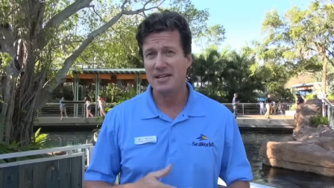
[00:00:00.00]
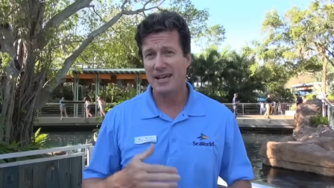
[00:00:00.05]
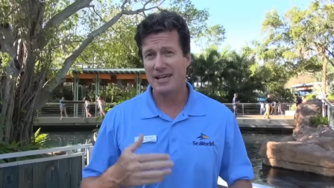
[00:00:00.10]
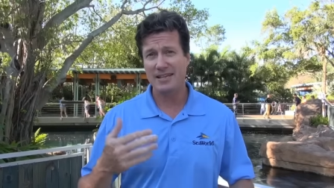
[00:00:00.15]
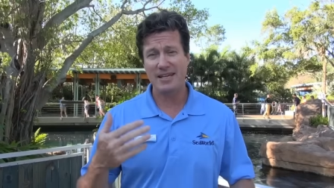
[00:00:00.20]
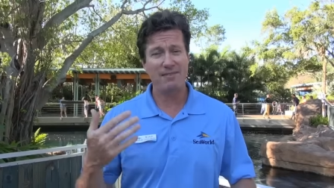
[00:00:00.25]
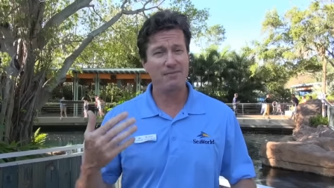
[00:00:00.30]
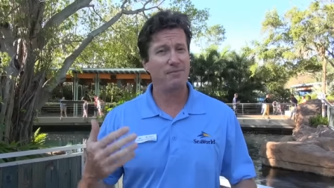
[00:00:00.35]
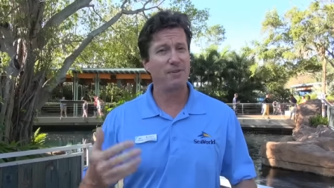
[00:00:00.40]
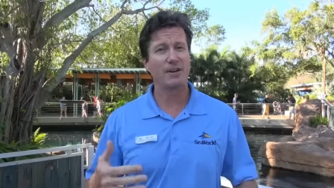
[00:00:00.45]
and
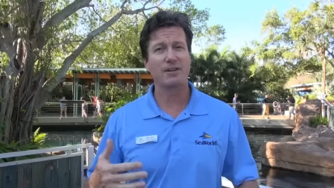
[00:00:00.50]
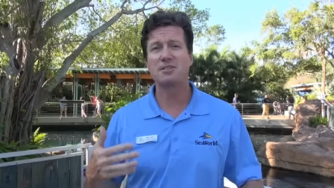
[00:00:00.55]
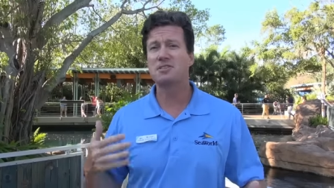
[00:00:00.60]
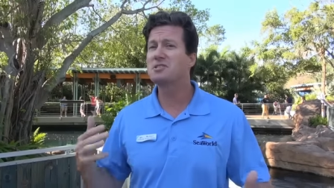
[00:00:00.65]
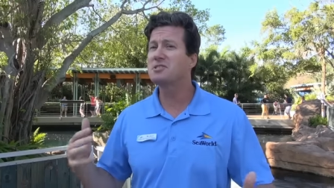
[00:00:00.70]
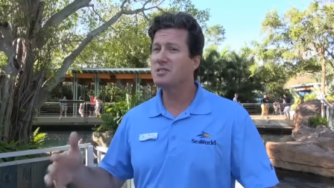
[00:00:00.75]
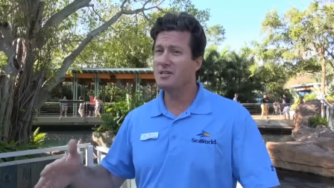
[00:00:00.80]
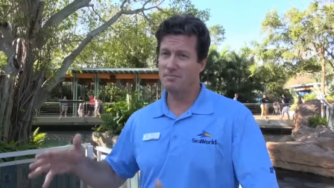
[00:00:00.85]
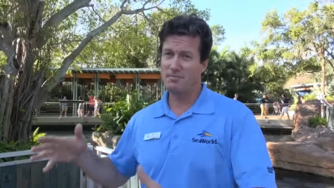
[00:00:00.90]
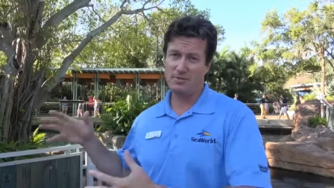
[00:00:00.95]
then very
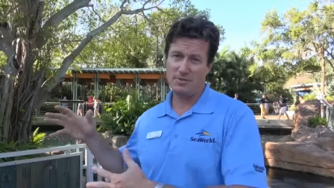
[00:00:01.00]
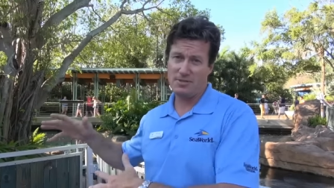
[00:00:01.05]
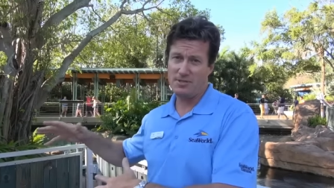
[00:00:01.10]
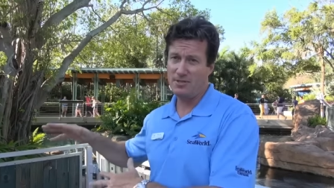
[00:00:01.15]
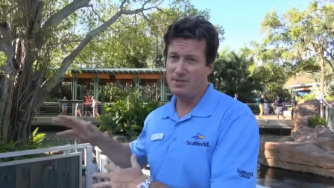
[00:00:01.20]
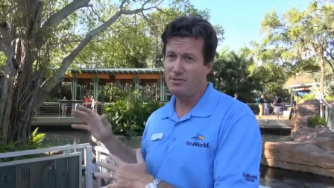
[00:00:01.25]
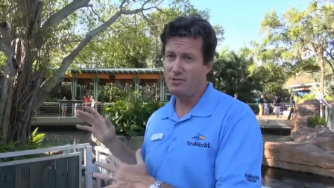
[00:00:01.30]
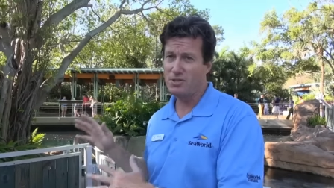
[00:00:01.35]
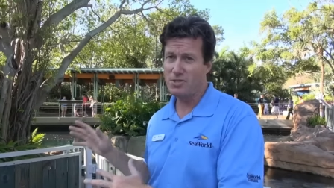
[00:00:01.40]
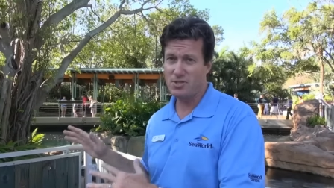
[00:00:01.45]
simple
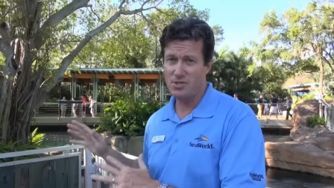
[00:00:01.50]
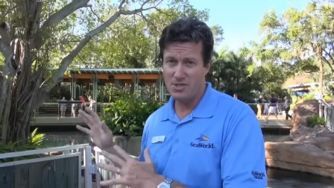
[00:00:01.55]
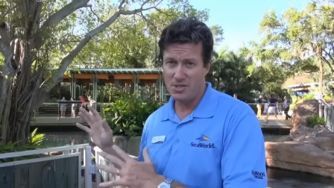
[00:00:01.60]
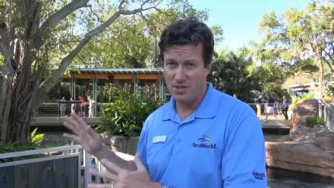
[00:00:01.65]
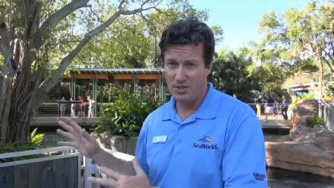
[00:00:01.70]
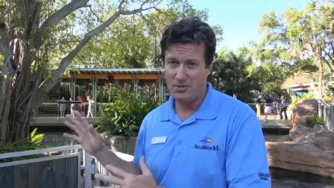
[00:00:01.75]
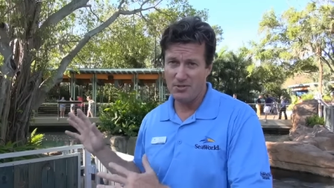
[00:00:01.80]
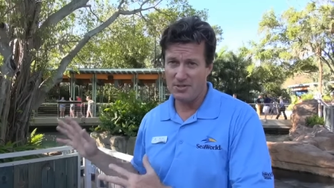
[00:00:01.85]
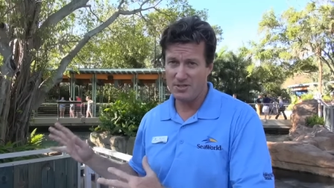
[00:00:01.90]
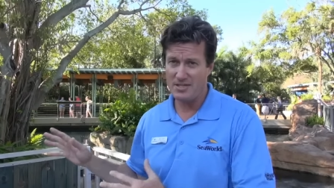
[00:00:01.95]
solutions
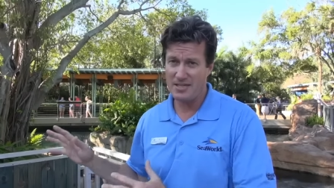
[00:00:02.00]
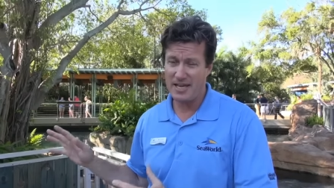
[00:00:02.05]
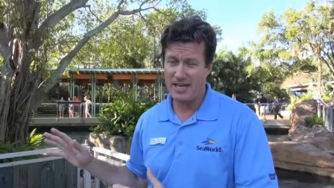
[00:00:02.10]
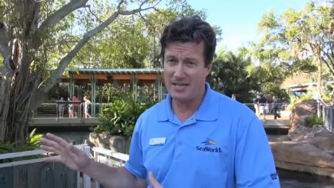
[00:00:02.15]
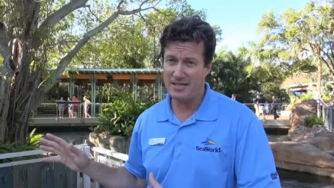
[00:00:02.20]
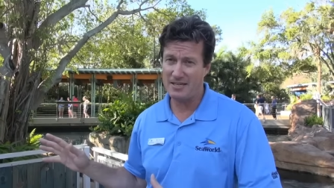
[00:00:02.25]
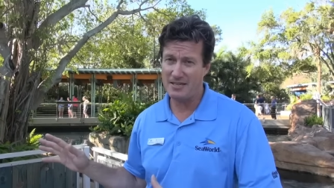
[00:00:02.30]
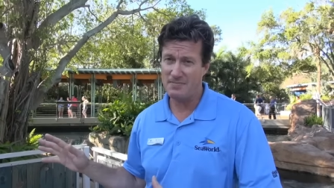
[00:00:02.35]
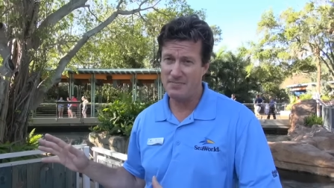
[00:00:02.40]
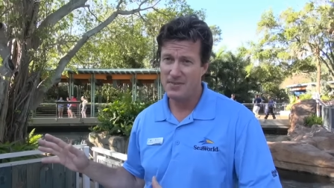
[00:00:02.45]
that you can
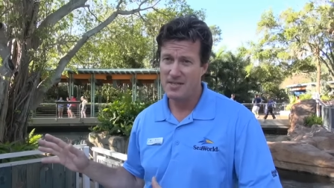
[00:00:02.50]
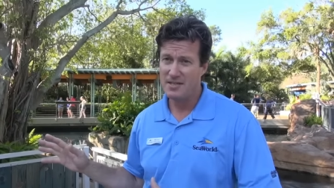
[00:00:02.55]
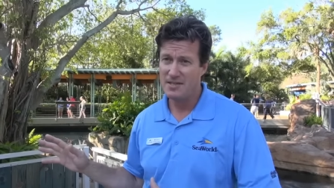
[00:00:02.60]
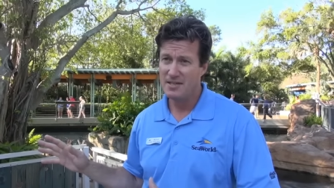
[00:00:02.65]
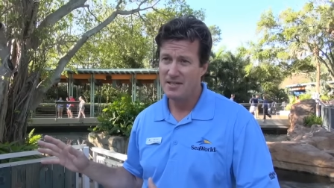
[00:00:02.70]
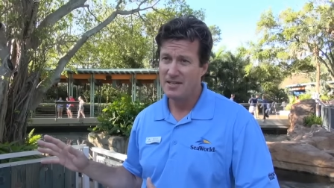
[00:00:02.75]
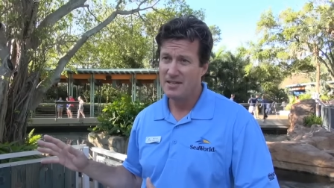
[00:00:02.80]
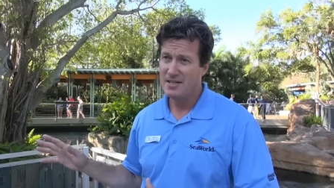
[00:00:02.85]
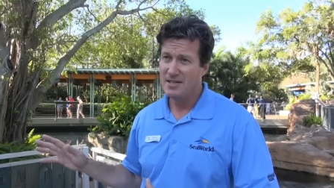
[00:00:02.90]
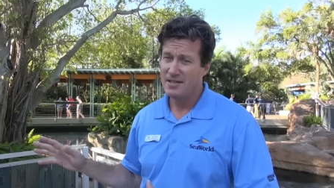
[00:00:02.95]
take.
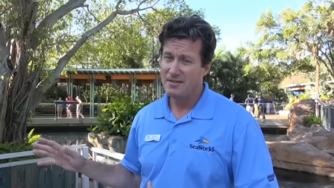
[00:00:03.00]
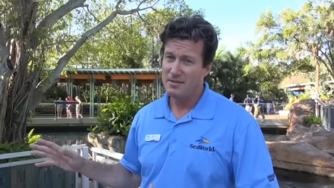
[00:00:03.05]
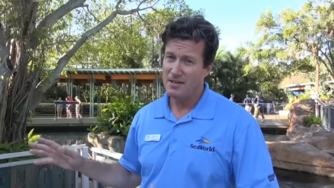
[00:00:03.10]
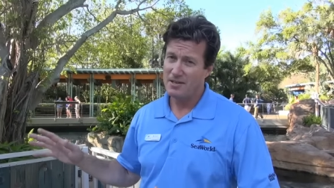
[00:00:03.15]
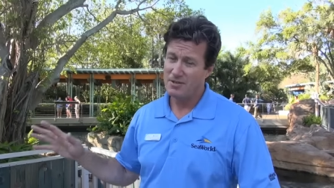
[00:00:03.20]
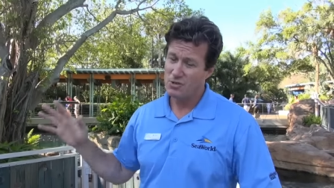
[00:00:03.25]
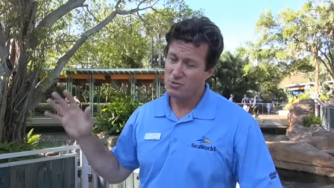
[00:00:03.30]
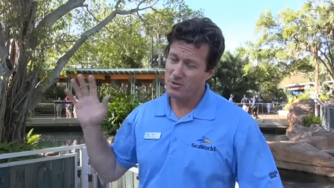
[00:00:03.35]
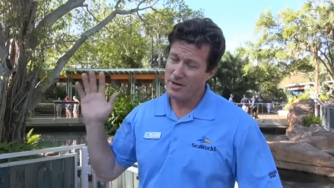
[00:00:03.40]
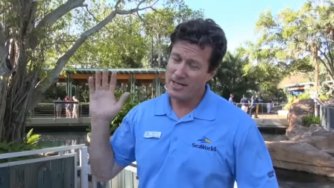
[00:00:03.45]

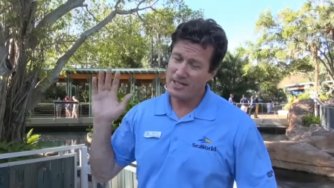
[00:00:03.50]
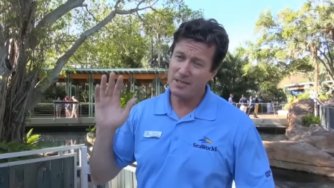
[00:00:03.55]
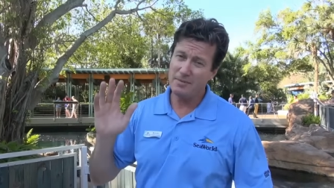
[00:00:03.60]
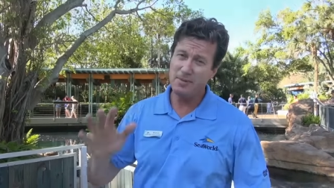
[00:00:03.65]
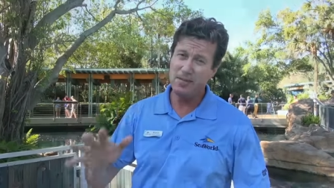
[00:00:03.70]
Directly